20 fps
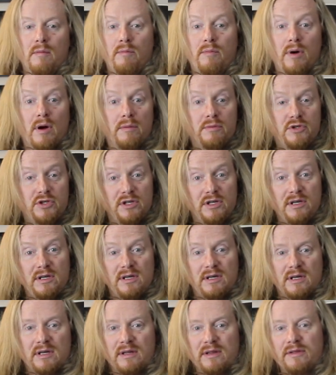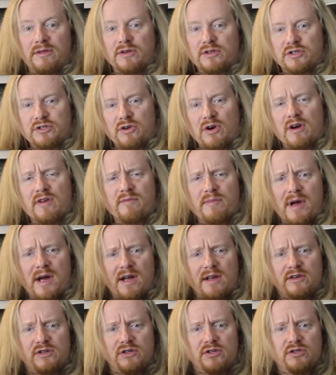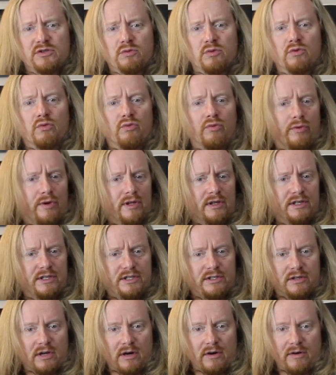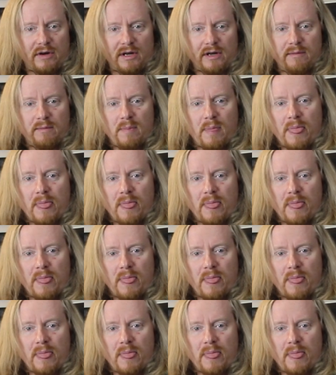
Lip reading: PUBG, the start of matches were really stuttery,